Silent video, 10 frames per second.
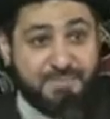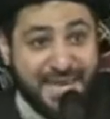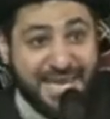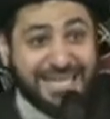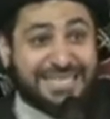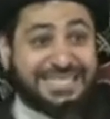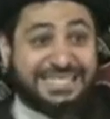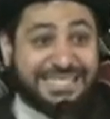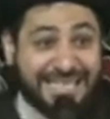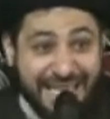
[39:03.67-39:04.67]
Being the
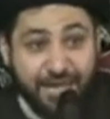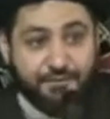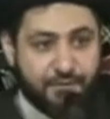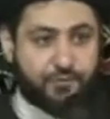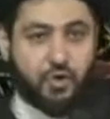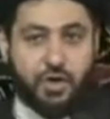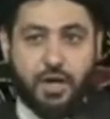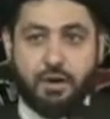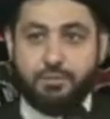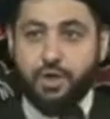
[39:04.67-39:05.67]
slave of
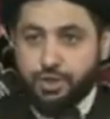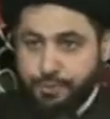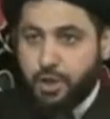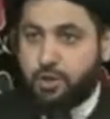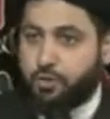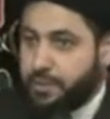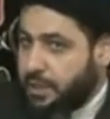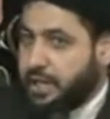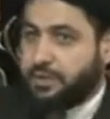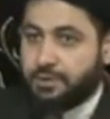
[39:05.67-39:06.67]
dunya. Because me and you, we
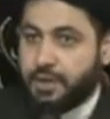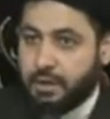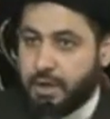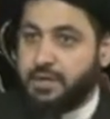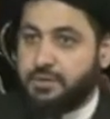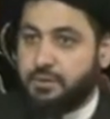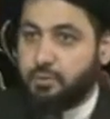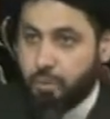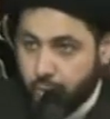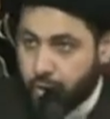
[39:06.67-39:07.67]
like dunya, right?
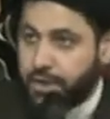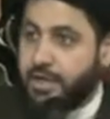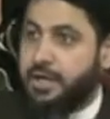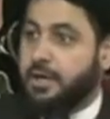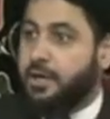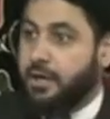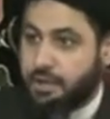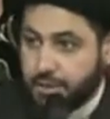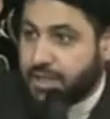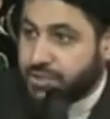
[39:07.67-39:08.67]
We're working,
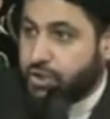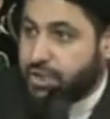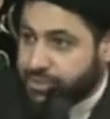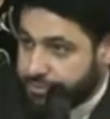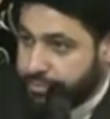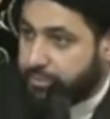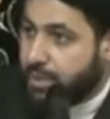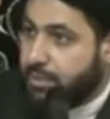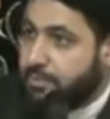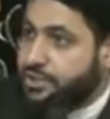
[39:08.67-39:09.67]
and that's good. As
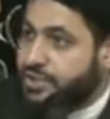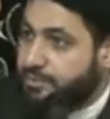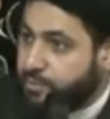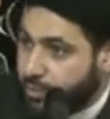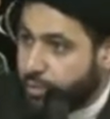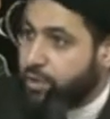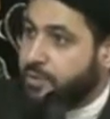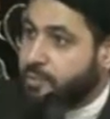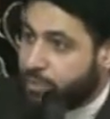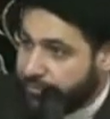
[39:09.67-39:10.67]
Muslim, we
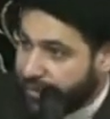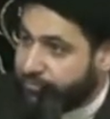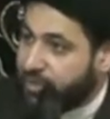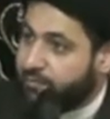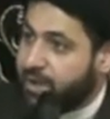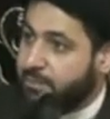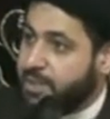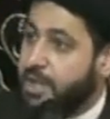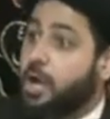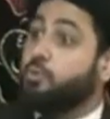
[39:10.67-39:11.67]
work, we provide for our
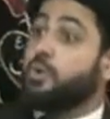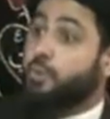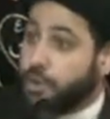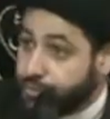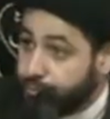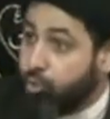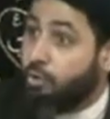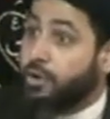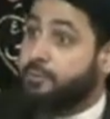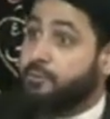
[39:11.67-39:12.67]
family, we want
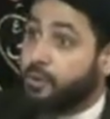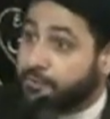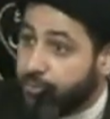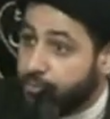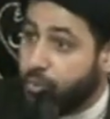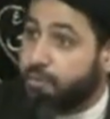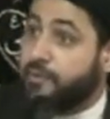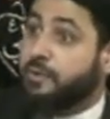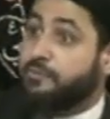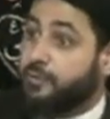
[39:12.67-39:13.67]
more, we work for more,
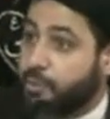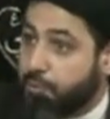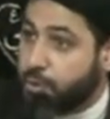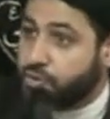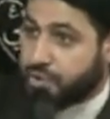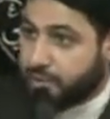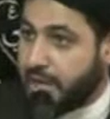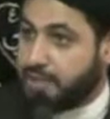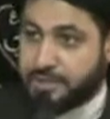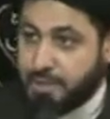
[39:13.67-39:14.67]
we want for promotion,
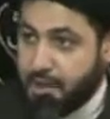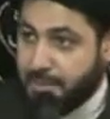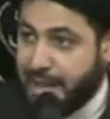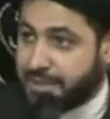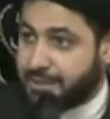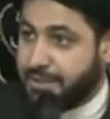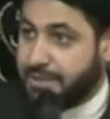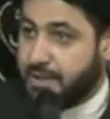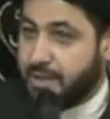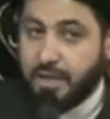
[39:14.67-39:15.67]
right? Is not not bad?
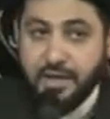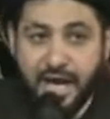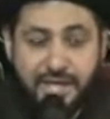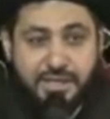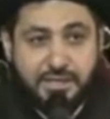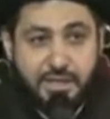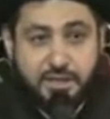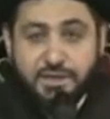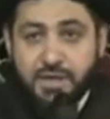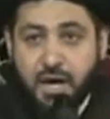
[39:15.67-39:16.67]
In the hadith, in
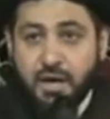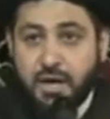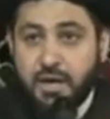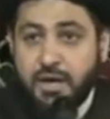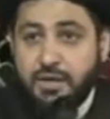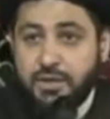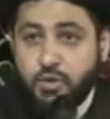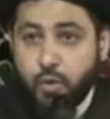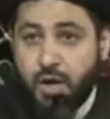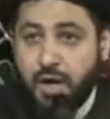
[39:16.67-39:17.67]
the ziyarah, in the
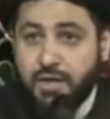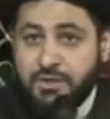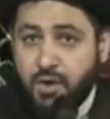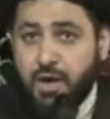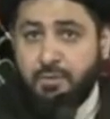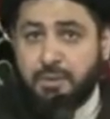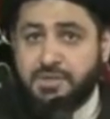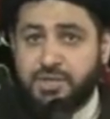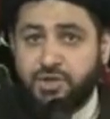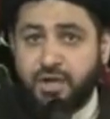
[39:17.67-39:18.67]
dua, in dua Imam
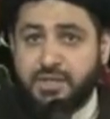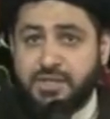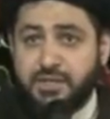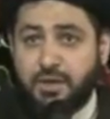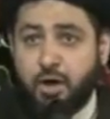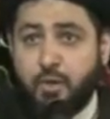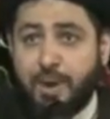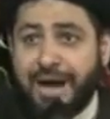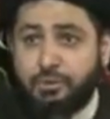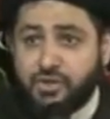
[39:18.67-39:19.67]
Sajjad, it says,
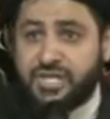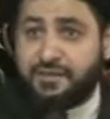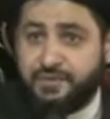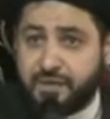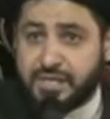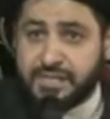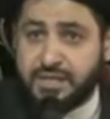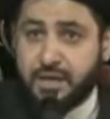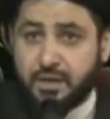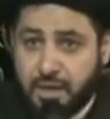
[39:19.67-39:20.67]
Allahumma awsi' fi
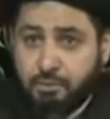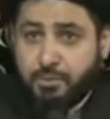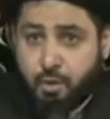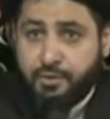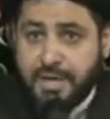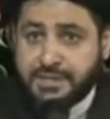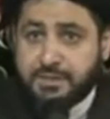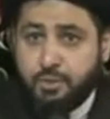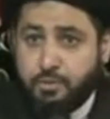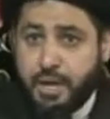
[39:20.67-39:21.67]
rizqi, Ya Allah, I want more
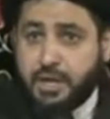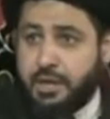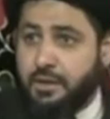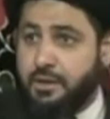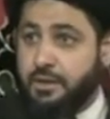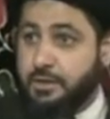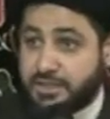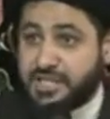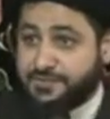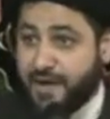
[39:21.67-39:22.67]
rizq, more money.
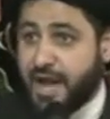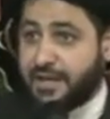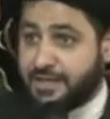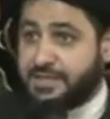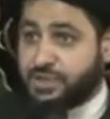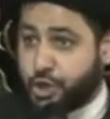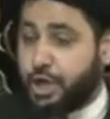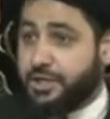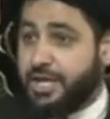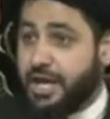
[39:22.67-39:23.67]
This is fine, this is
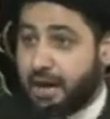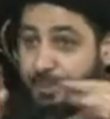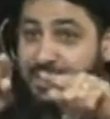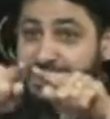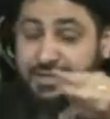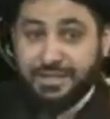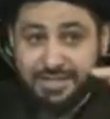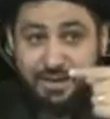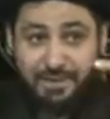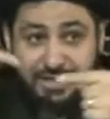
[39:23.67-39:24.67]
good. Up until the
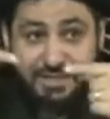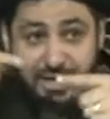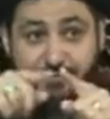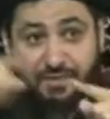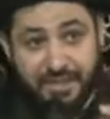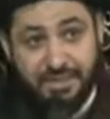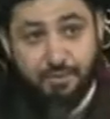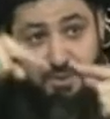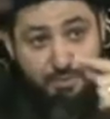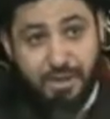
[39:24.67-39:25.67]
time that is
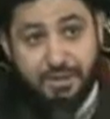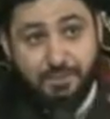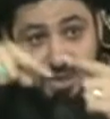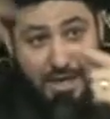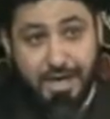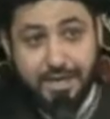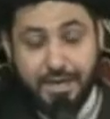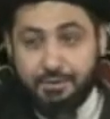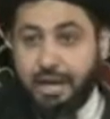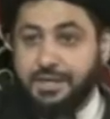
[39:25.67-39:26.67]
conflicting with what? With
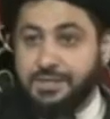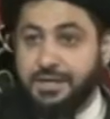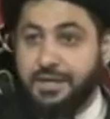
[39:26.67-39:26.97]
akhirah, right?